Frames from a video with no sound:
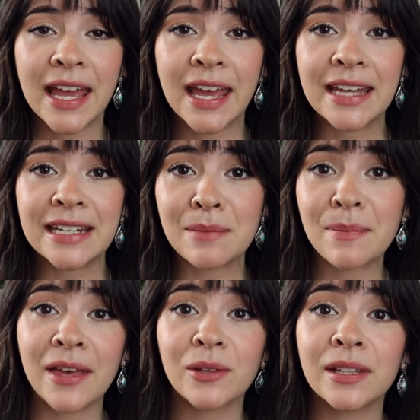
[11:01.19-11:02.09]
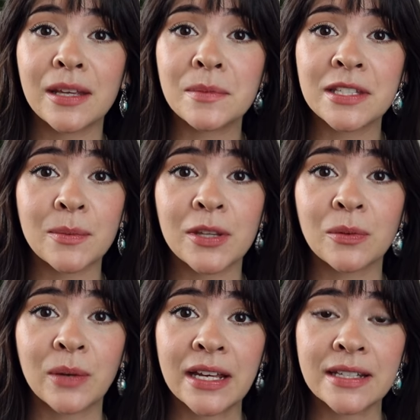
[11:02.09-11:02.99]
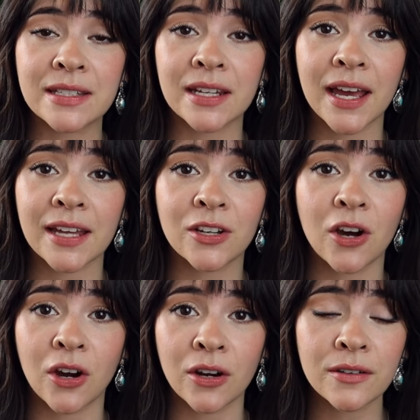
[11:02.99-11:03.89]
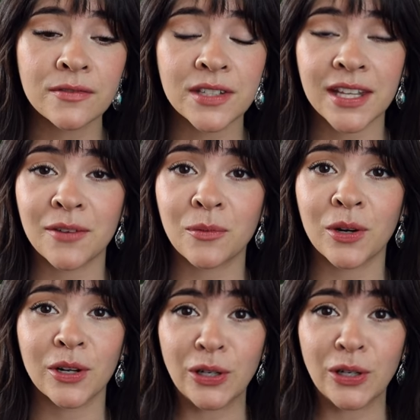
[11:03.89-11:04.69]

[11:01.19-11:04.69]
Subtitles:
and I mailed them some of the rings that I had carved that were